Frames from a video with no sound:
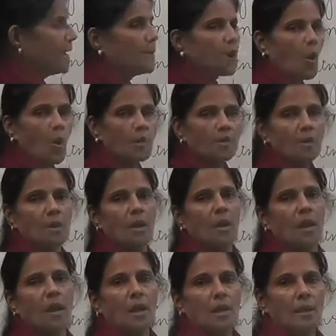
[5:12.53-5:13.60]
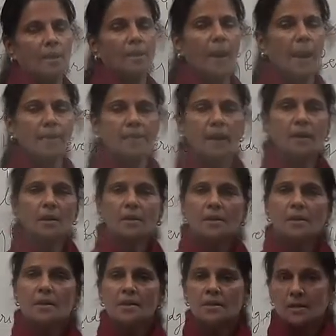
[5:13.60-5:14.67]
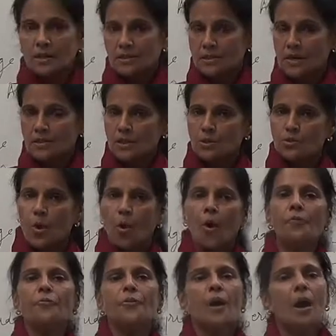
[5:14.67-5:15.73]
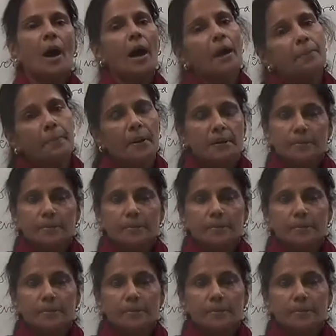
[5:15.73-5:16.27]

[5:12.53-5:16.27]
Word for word: on uh, by the uh, successors of Akbar.